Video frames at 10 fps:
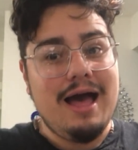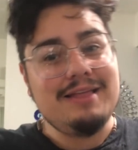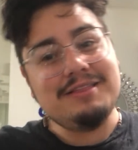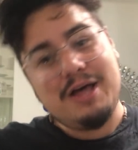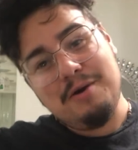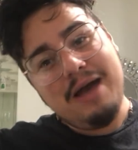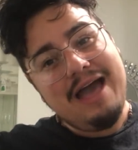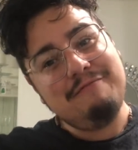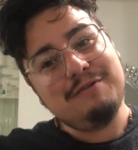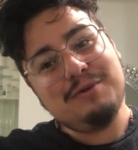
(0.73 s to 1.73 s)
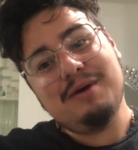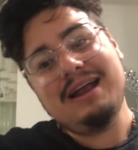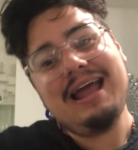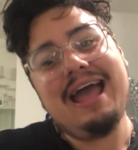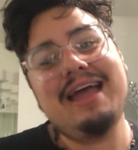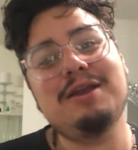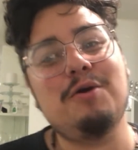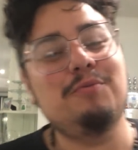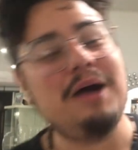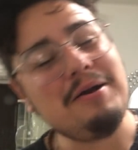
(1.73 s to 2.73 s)
Hello everyone and
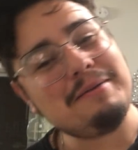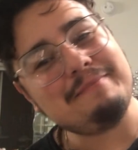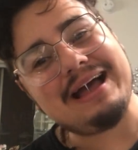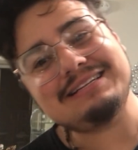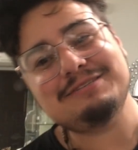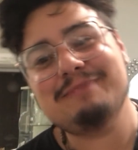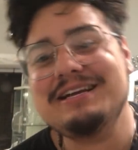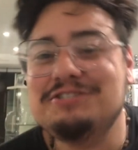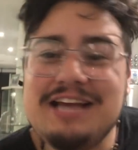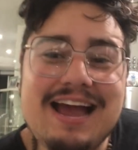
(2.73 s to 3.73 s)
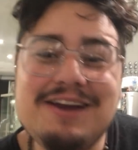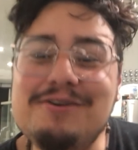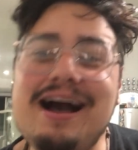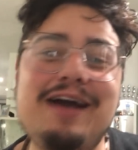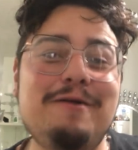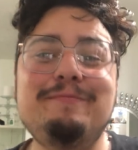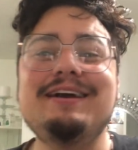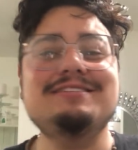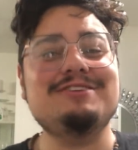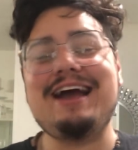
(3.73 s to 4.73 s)
welcome back to my channel. I hope you
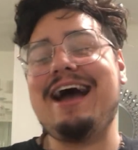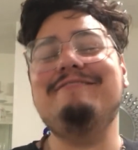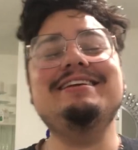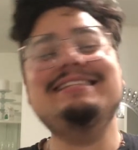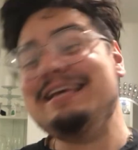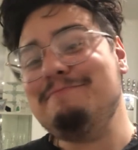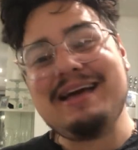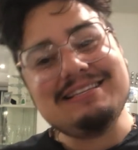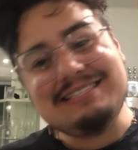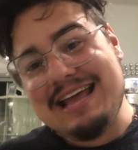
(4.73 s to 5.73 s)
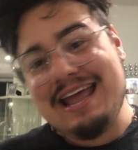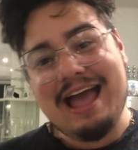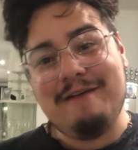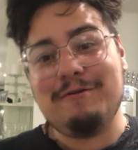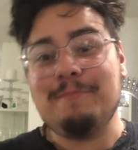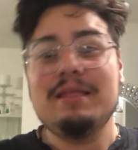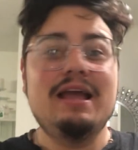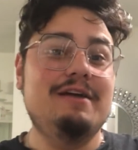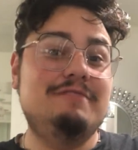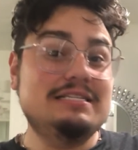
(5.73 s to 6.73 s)
guys are having the best day ever.
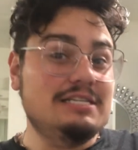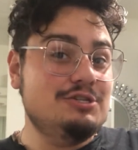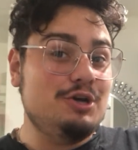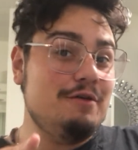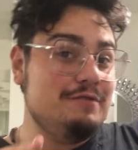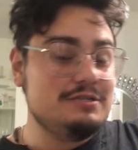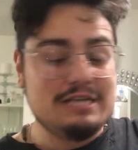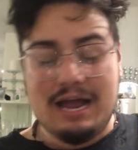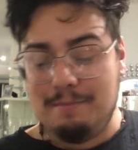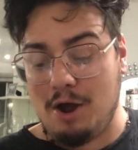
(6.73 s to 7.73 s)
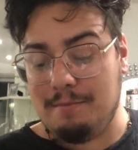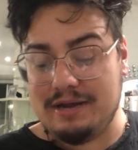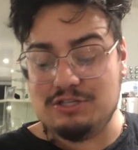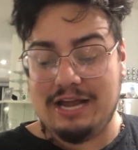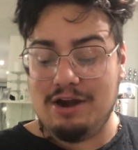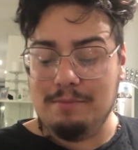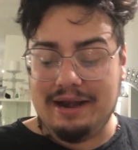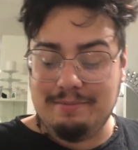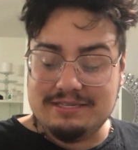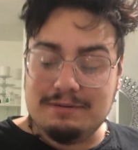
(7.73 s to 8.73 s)
If this is your first time on my channel, my
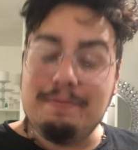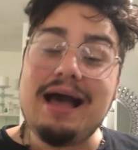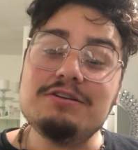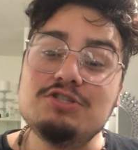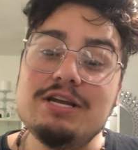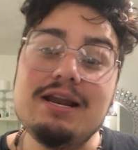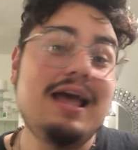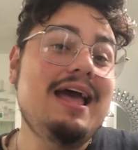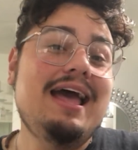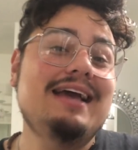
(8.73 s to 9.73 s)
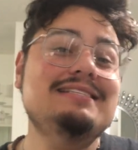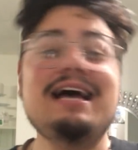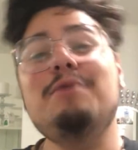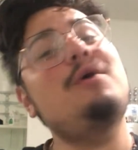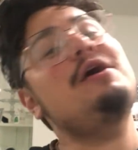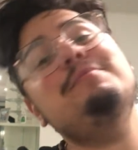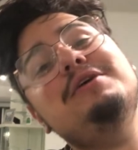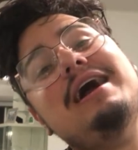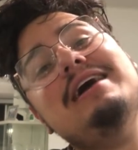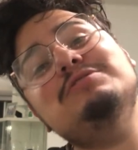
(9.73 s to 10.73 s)
name is Sebastian and I welcome
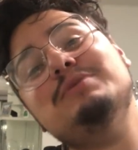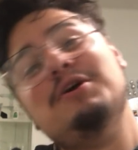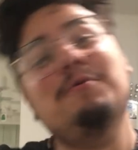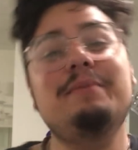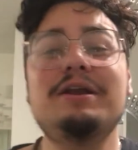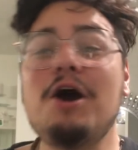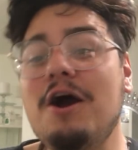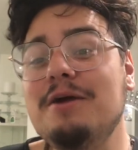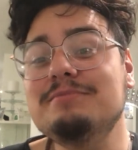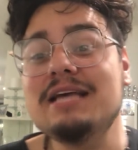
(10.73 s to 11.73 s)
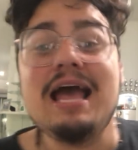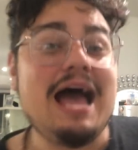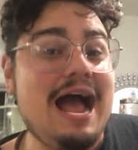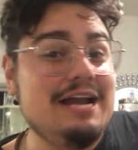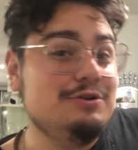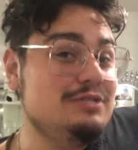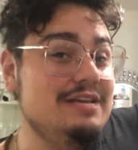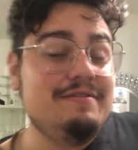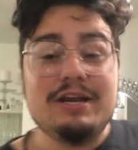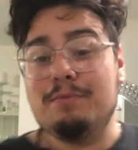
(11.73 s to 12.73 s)
you guys with open arms. I do
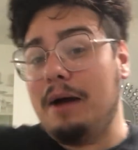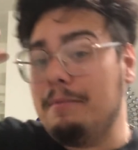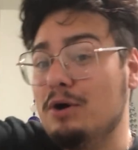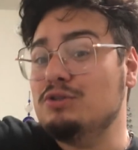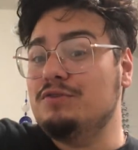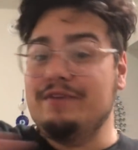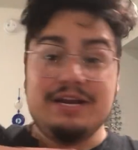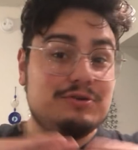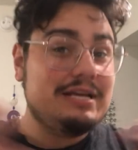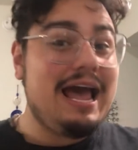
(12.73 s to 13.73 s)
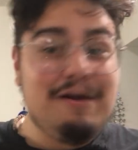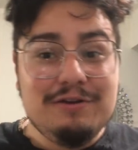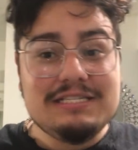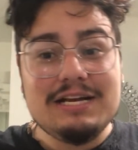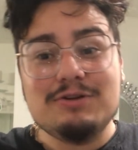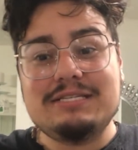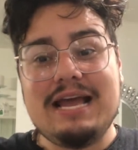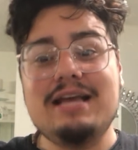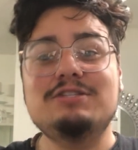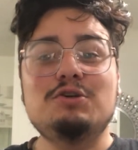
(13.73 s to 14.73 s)
tea video, pop culture videos every single
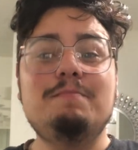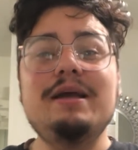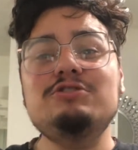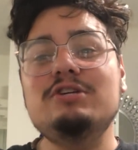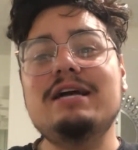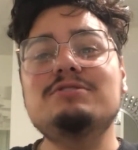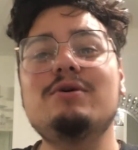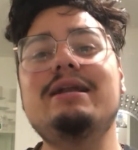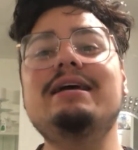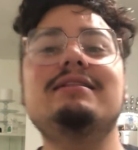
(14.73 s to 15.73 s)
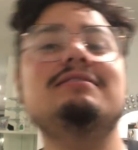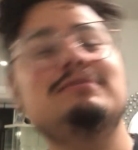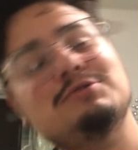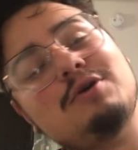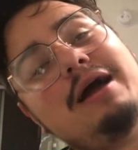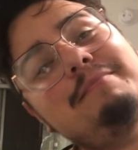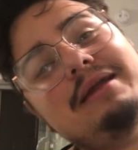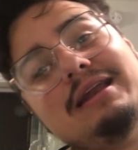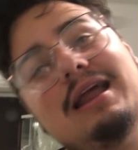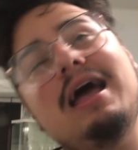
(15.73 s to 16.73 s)
day, so make sure you guys go and hit that subscribe
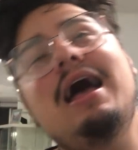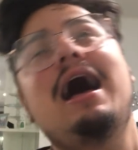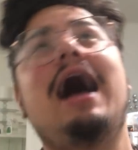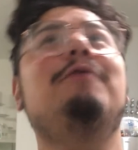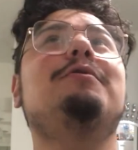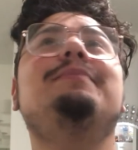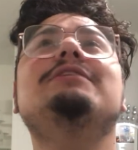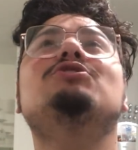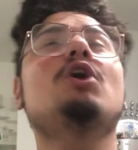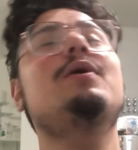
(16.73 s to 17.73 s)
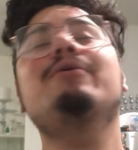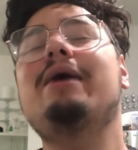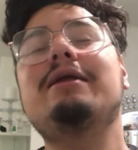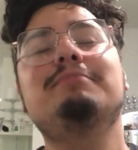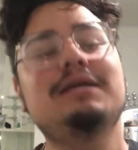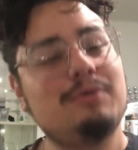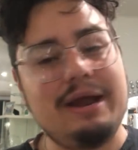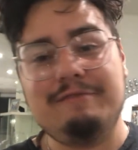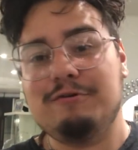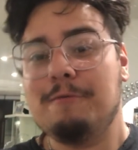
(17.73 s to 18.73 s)
button. I would be so incredibly
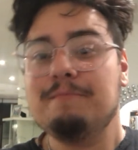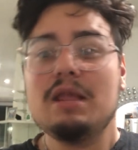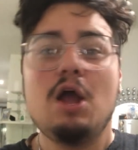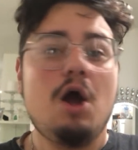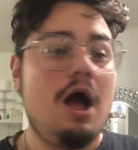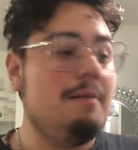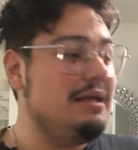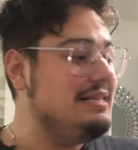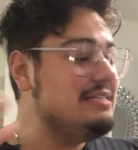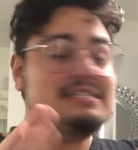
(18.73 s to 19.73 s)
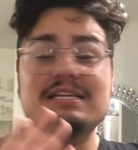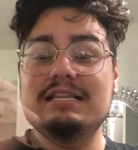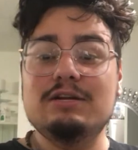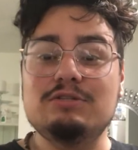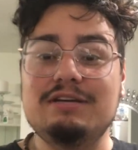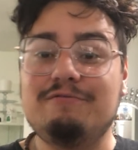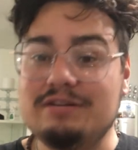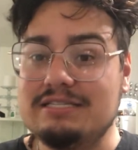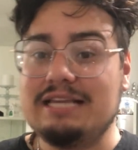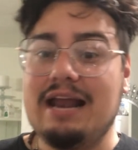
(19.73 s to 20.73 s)
grateful. This is a little
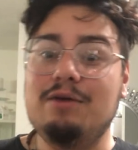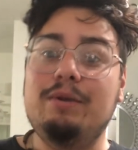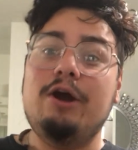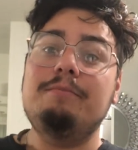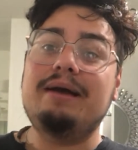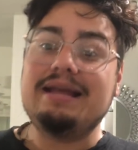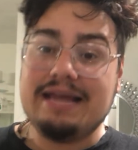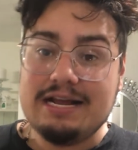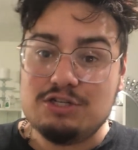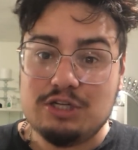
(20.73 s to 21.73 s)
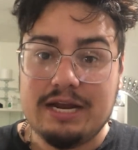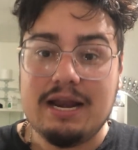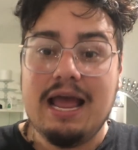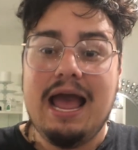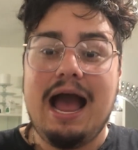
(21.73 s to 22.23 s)
different setting. We are in my kitchen.